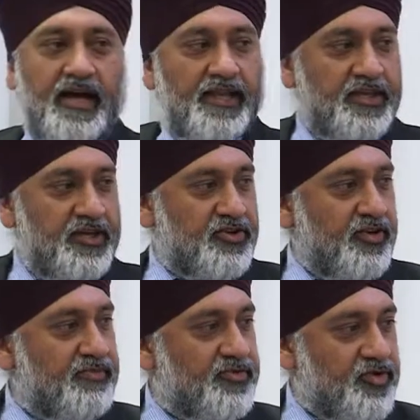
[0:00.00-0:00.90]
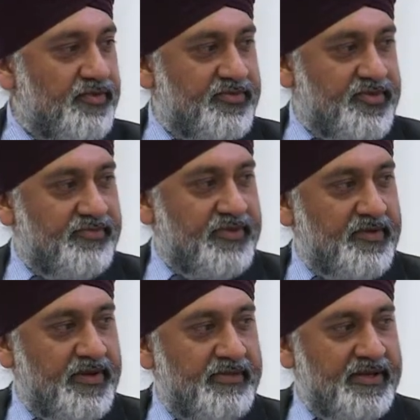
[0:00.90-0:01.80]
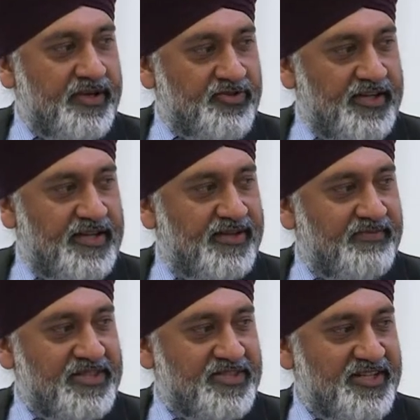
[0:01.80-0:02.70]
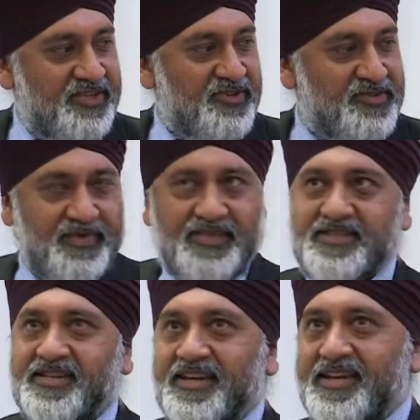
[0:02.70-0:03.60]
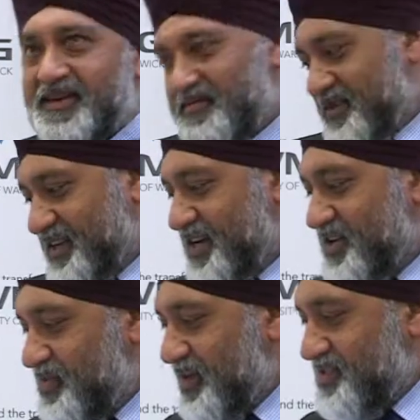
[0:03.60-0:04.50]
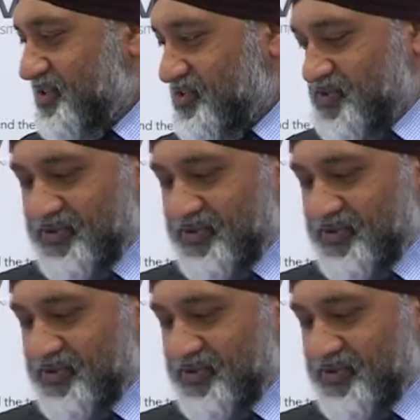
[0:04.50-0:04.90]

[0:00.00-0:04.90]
I think you trumped me with a trillion mentioned in your speech, but 900 billion is not too